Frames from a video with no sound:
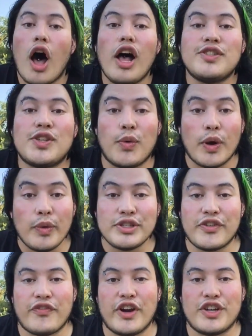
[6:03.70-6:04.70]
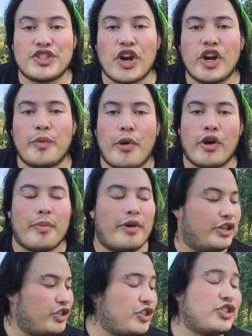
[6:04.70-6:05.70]
Also, what was your first starter Pokemon?
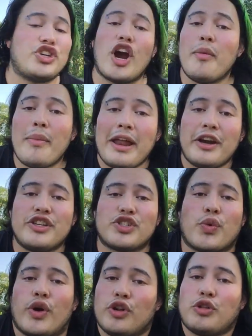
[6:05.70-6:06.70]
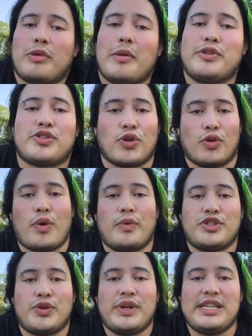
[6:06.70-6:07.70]
Did you choose Charmander, Squirtle, Bulbasaur? What
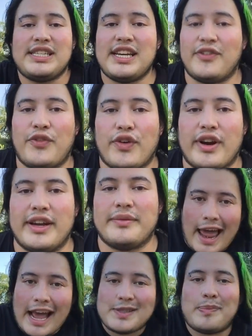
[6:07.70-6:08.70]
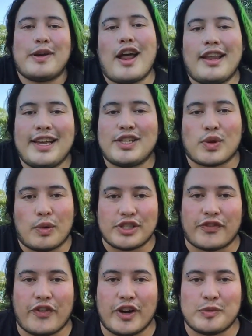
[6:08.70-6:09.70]
was your reasoning for it? Last but not least, what was
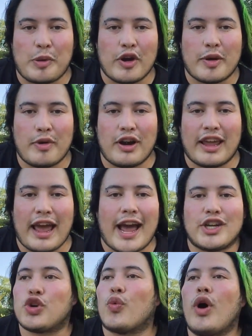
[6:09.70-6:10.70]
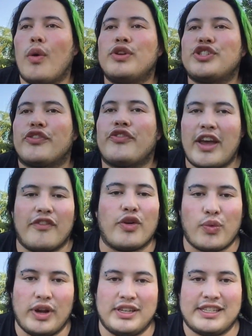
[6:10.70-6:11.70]
your first Pokemon to catch, or what was your favorite
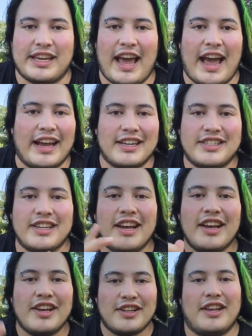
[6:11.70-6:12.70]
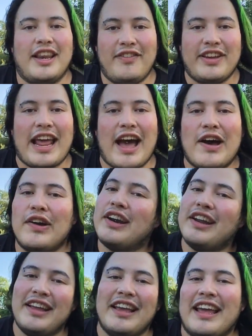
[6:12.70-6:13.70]
one to catch? Leave it
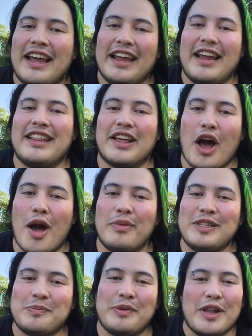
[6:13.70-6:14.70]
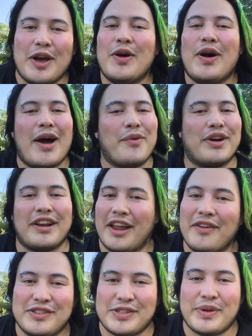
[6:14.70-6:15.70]
down in the comments below. I would
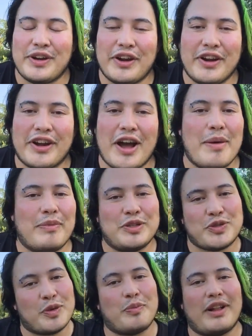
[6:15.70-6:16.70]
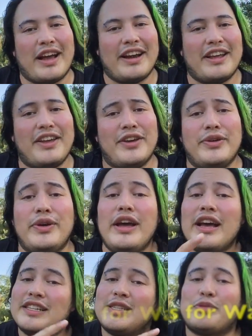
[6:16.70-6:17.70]
love to read all your comments, reply to you.
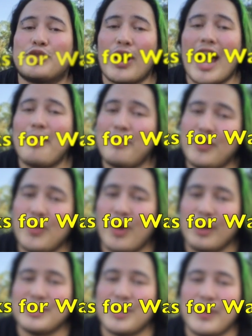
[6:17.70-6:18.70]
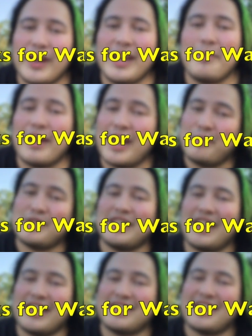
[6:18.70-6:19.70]
Subscribe if you aren't already. My name's
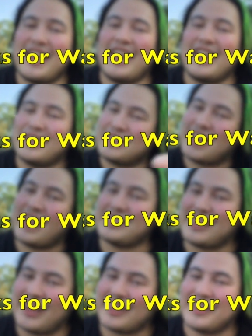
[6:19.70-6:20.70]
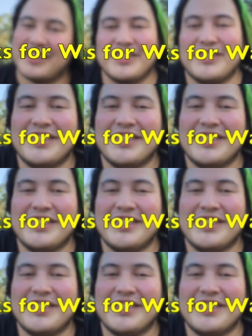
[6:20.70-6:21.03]
Alexei, and it's nice talking to you.